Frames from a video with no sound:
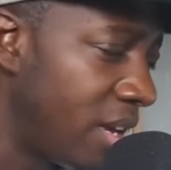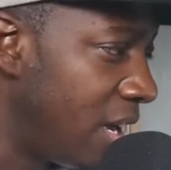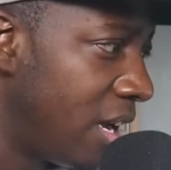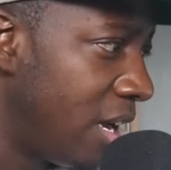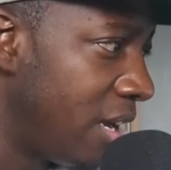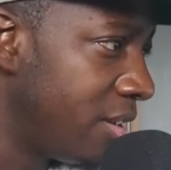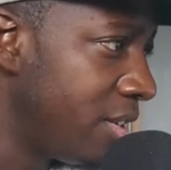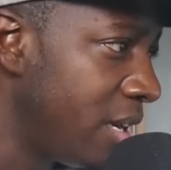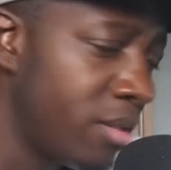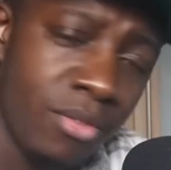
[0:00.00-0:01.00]
and
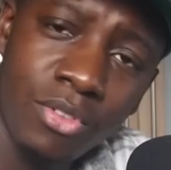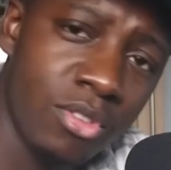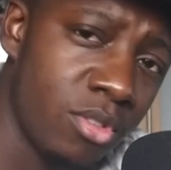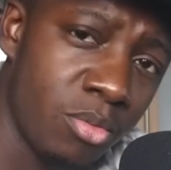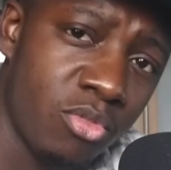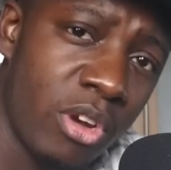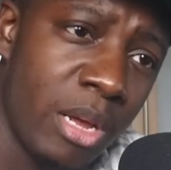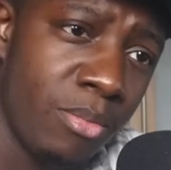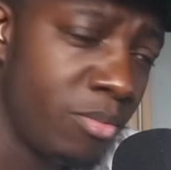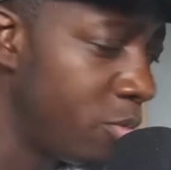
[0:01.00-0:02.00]
yeah, give us a
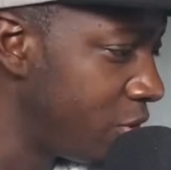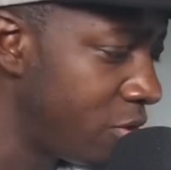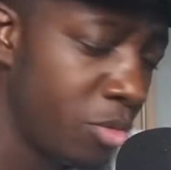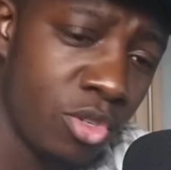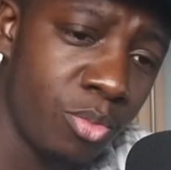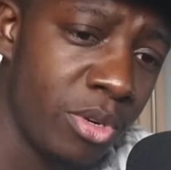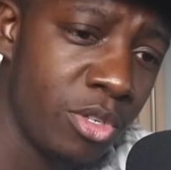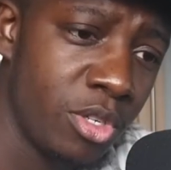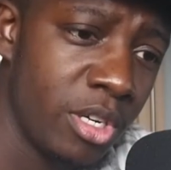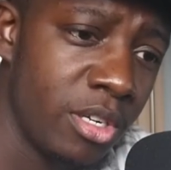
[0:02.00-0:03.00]
subscribe, which is much
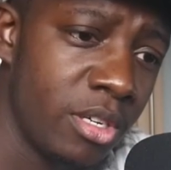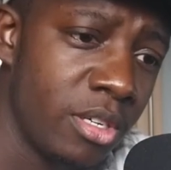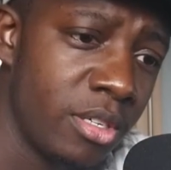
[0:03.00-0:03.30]
appreciated.